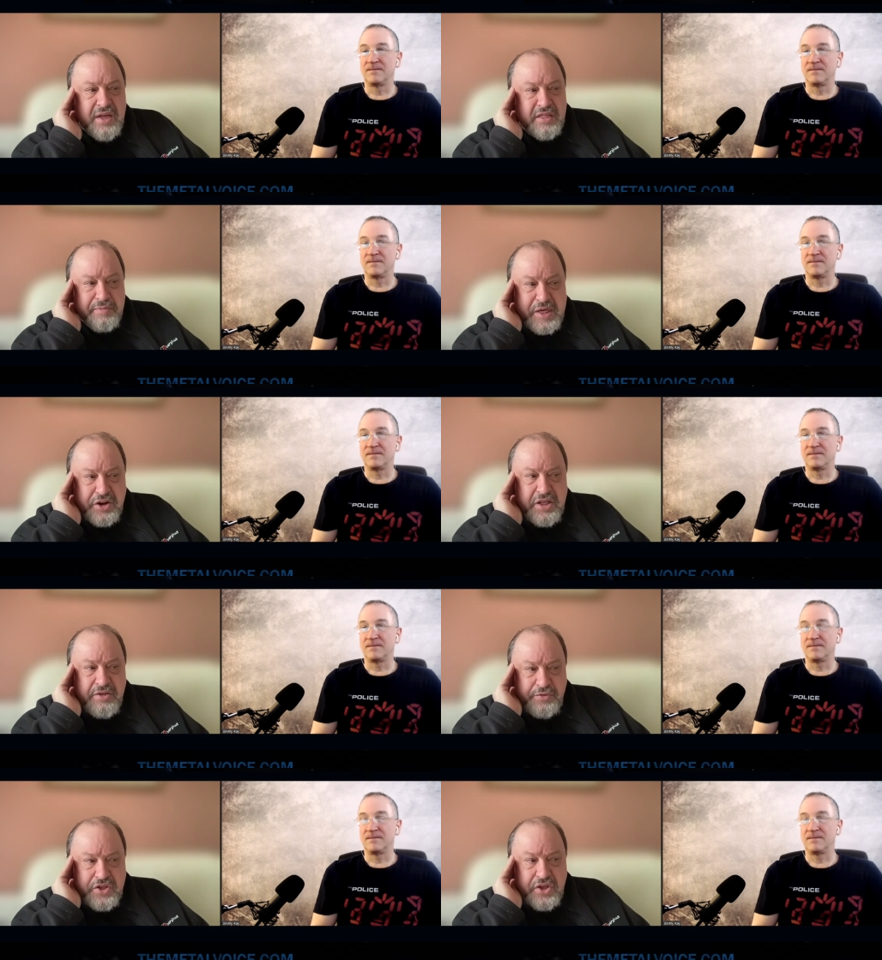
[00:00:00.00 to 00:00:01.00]
Speaker 1: especially in the
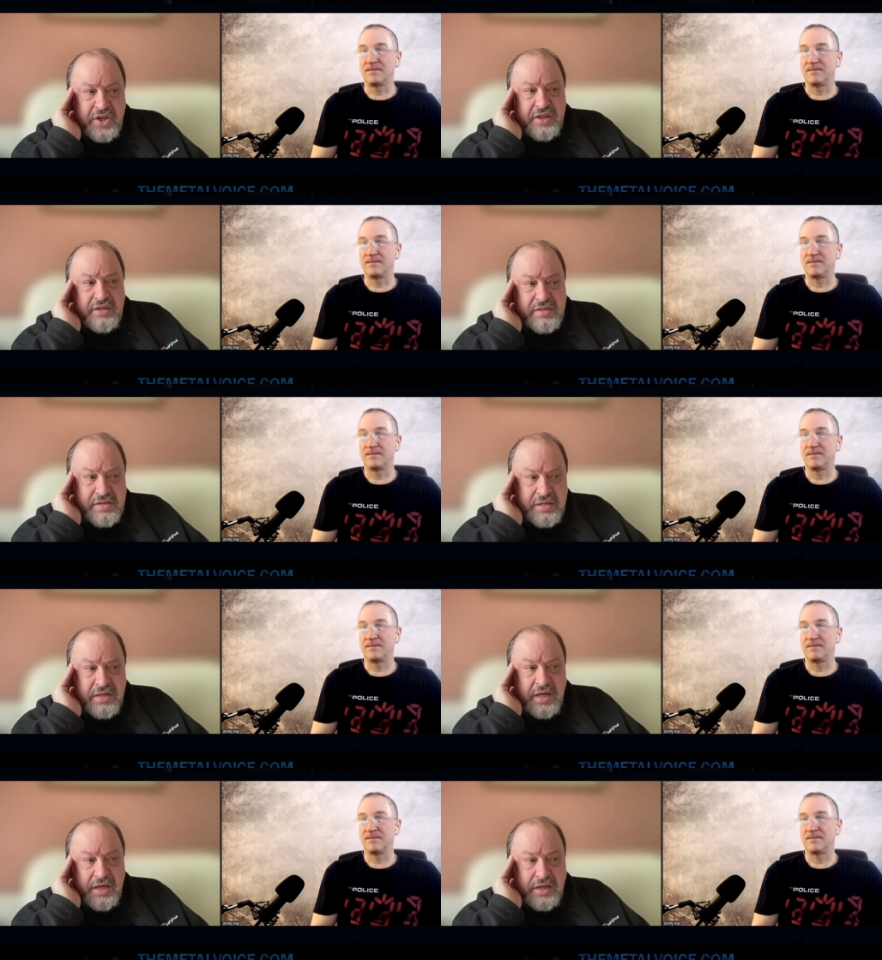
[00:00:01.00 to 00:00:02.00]
fish years,
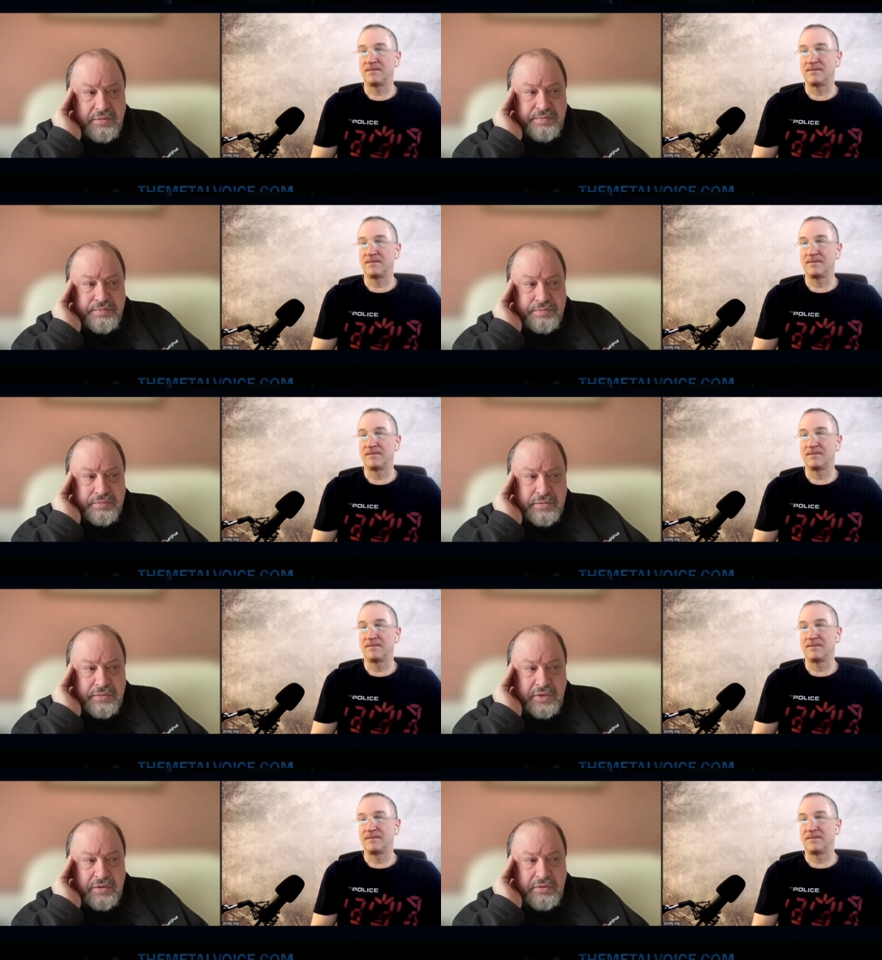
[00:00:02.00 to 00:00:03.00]
um,
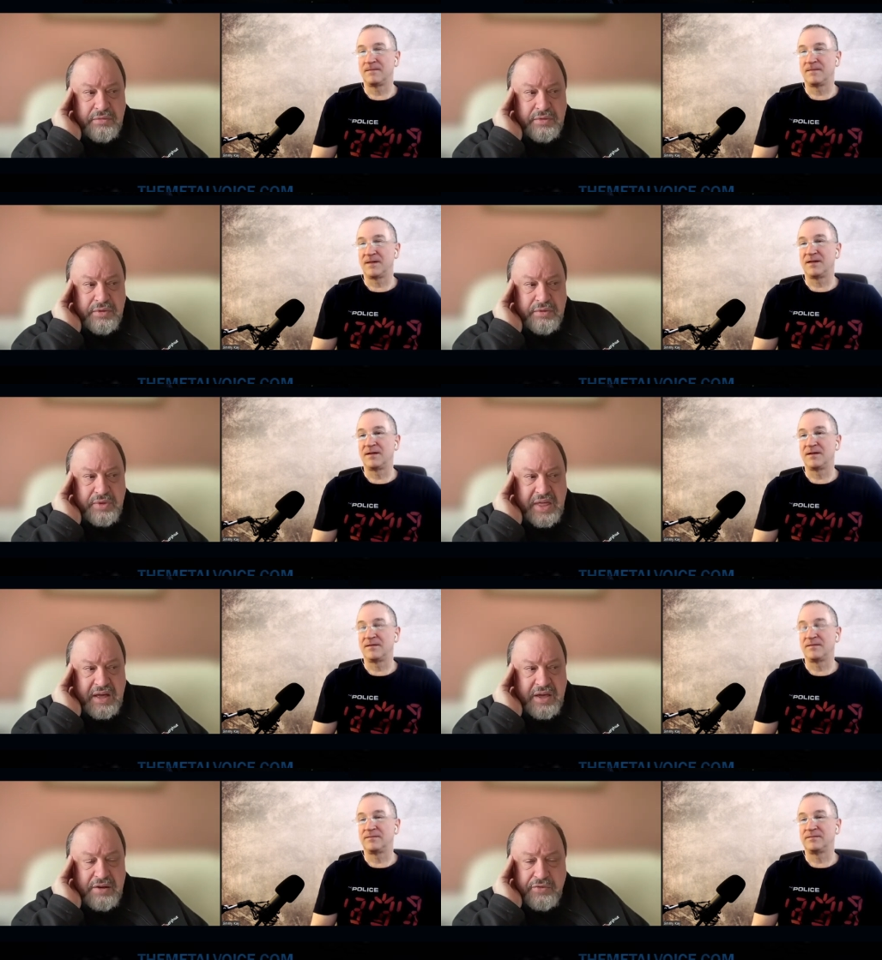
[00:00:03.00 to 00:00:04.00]
with that
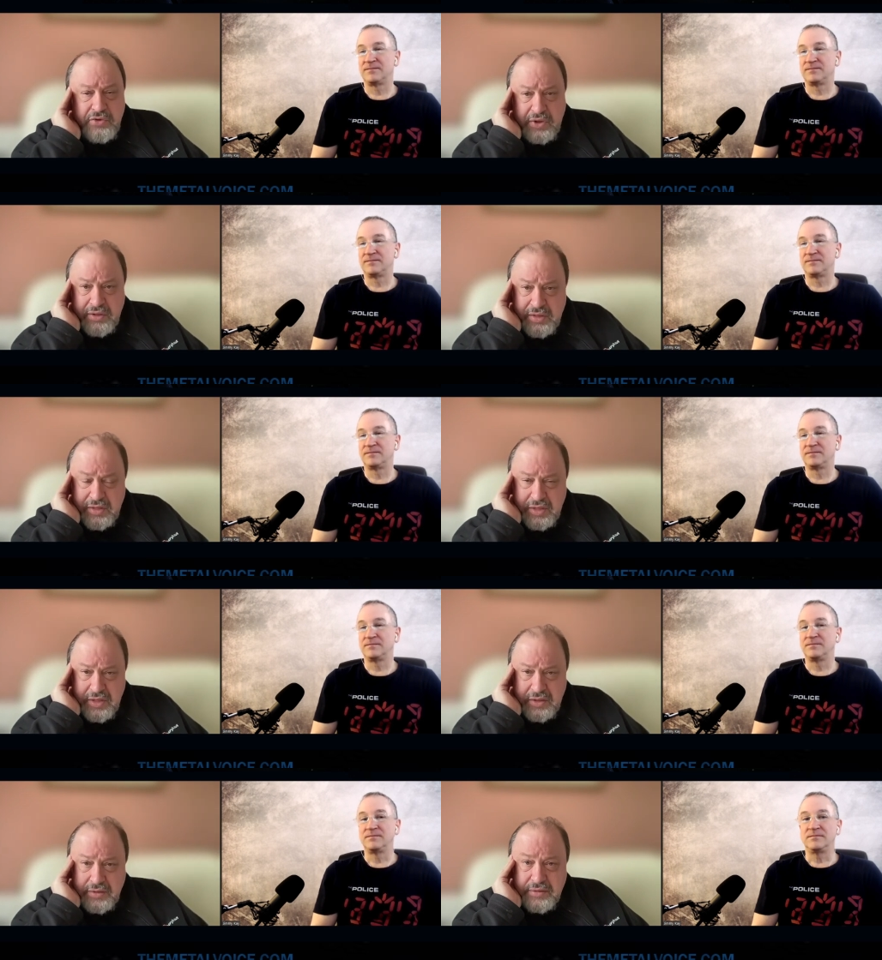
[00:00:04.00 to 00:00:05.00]
kind of audience.
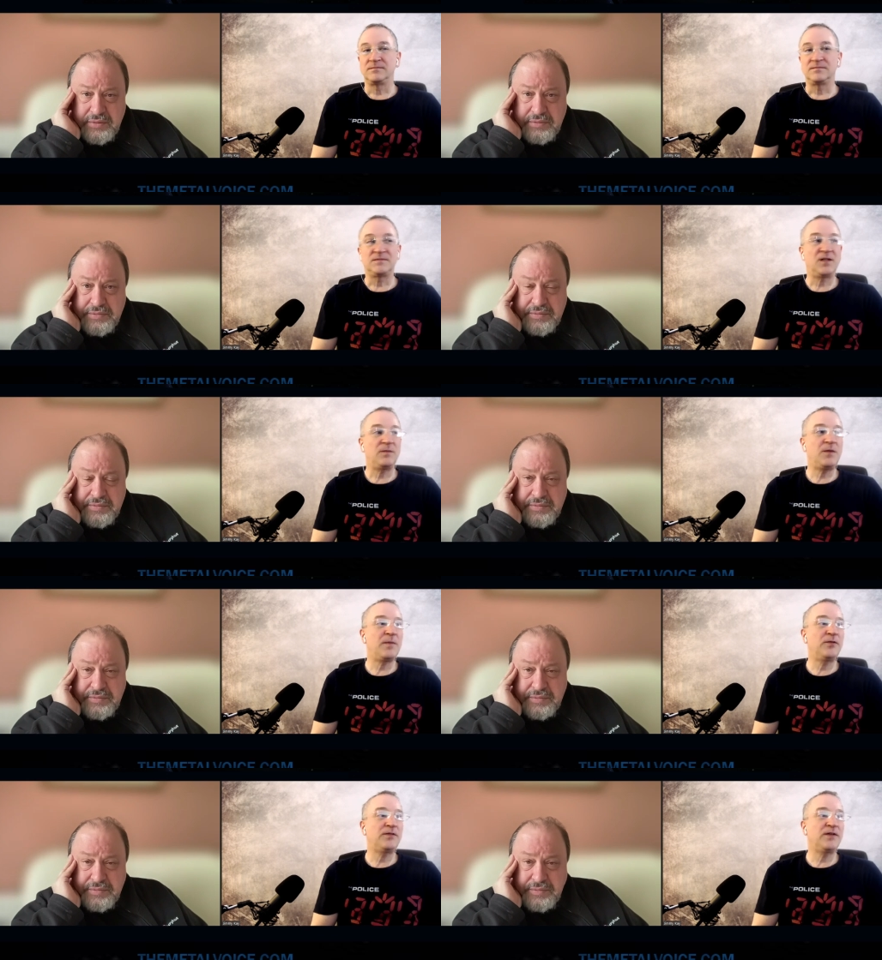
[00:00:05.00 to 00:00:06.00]
Tell
Speaker 2: me
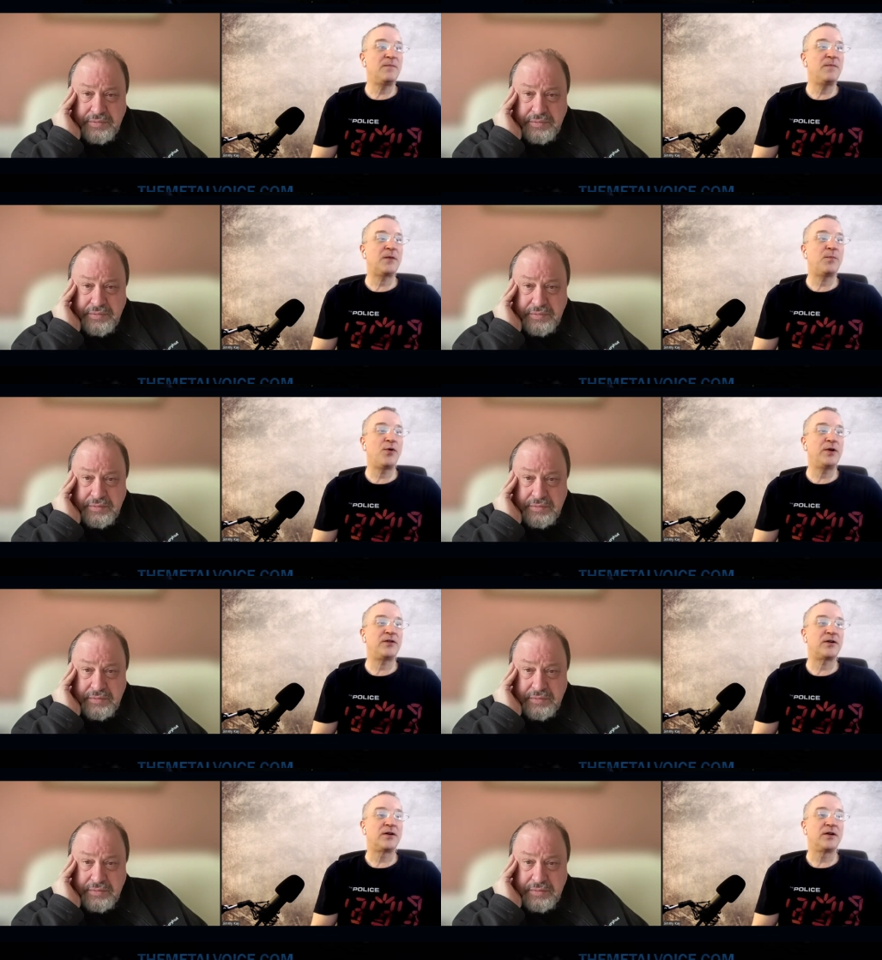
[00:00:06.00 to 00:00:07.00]
about uh, Mick
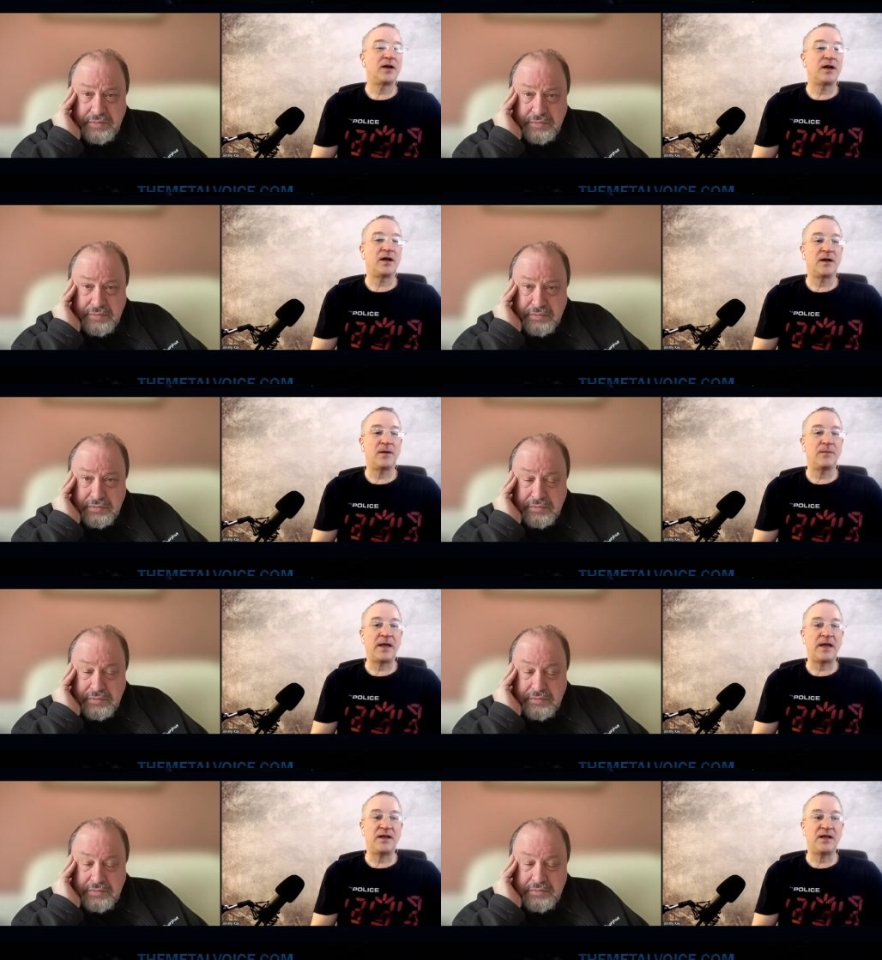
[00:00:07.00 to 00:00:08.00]
Pointer uh,
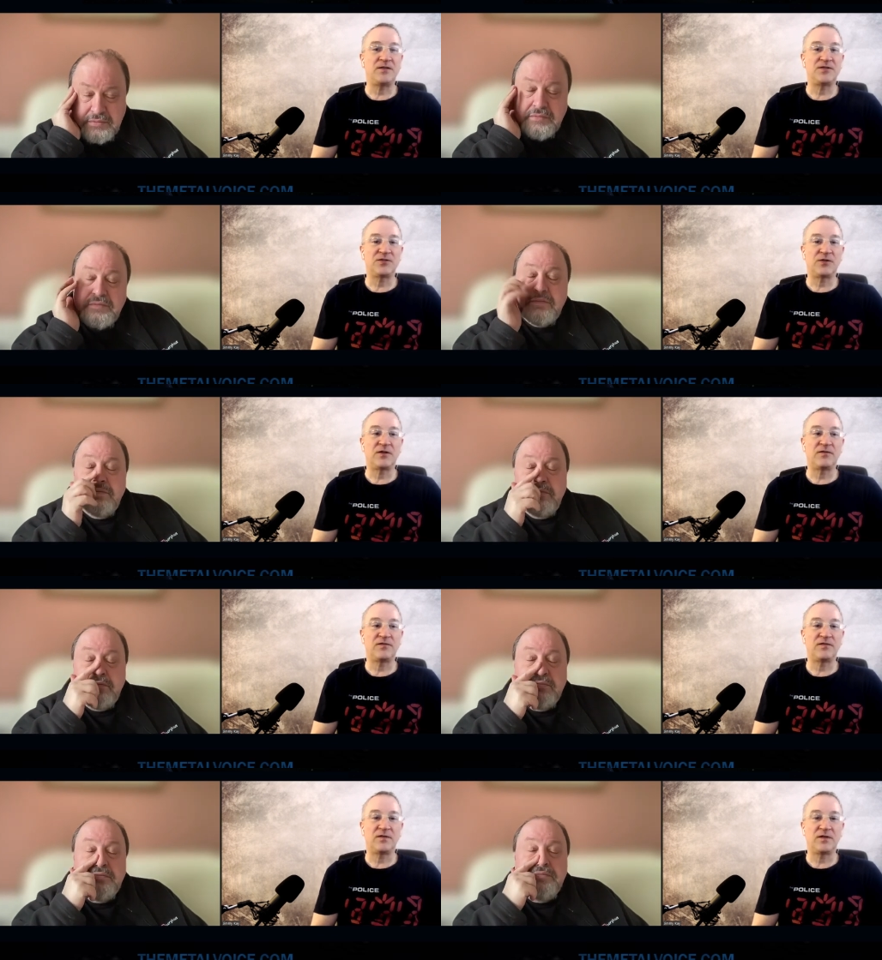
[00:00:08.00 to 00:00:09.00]
and his sort
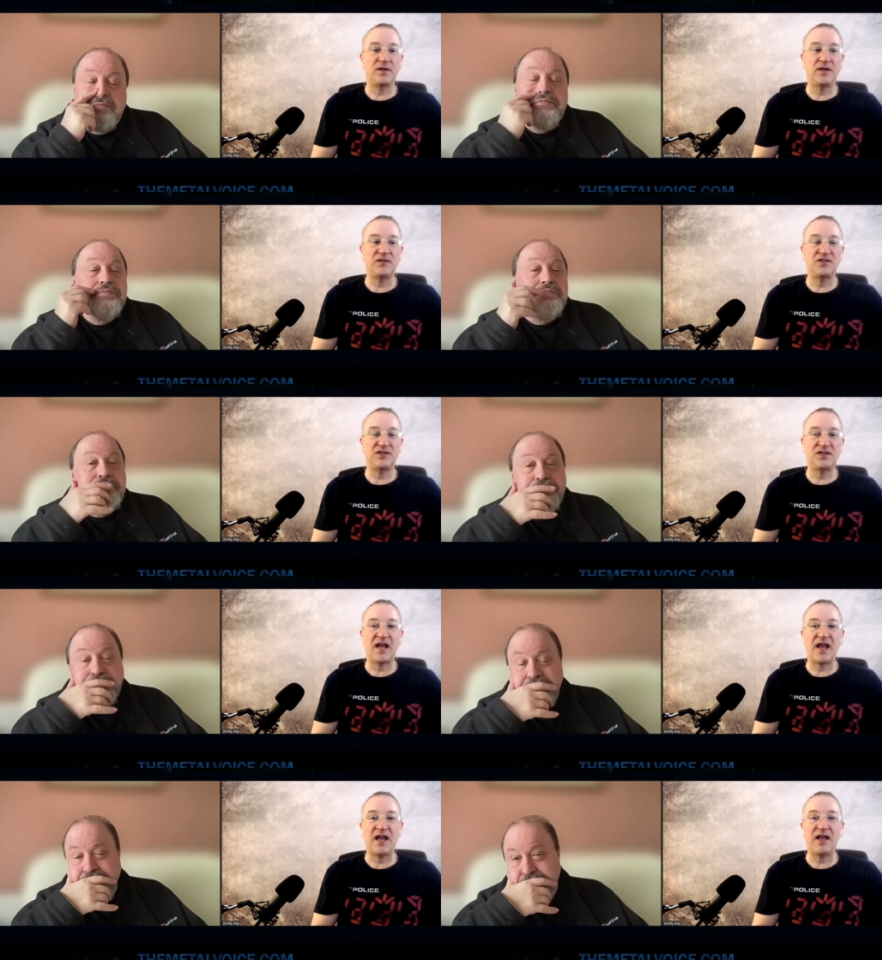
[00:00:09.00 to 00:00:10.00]
of his
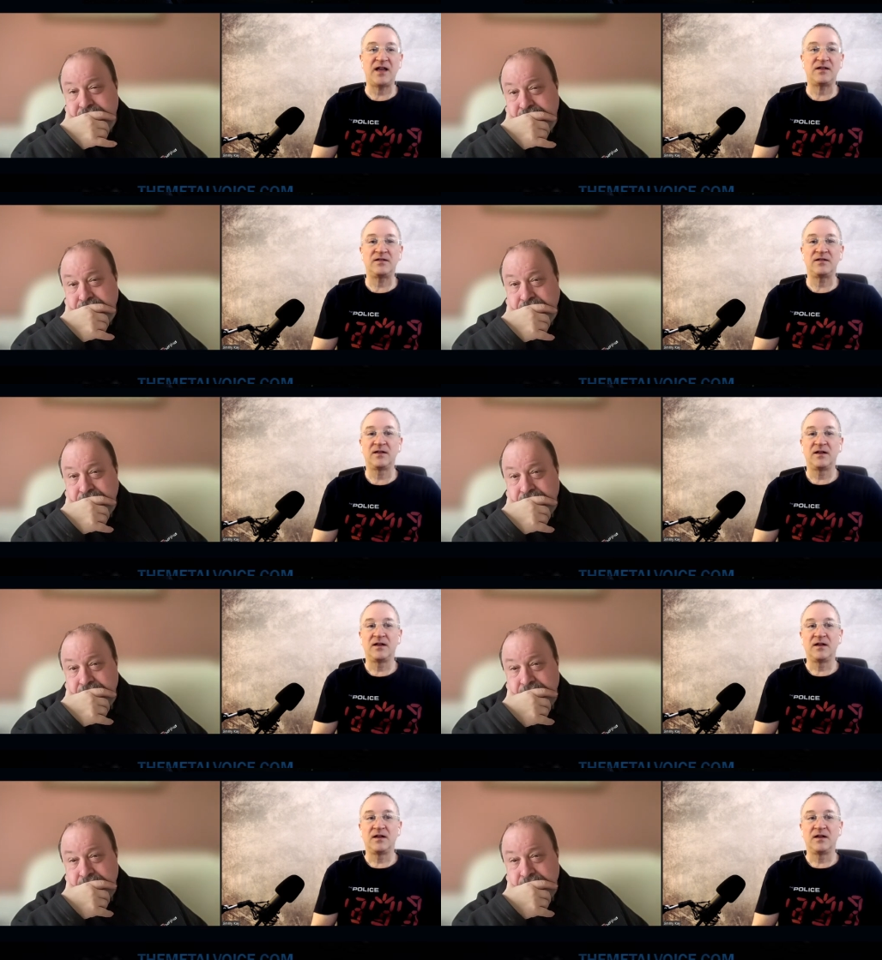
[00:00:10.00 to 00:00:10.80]
stay and